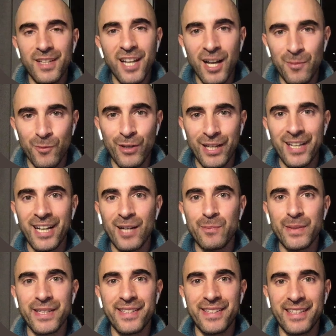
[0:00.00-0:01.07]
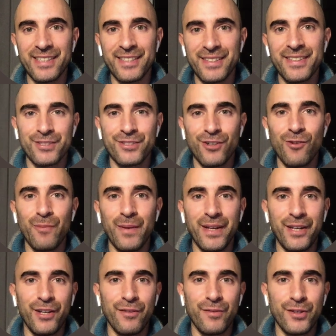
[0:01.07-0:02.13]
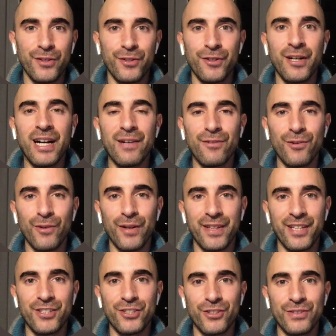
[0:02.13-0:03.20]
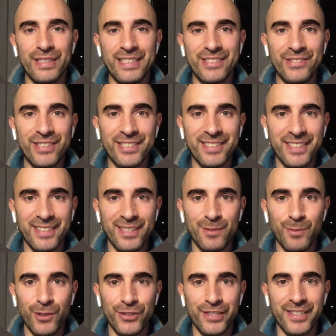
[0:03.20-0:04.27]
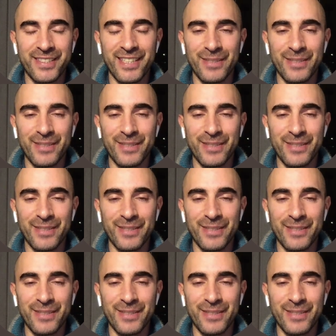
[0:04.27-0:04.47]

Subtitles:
I'm really happy that so many of you have already shown interest in this project.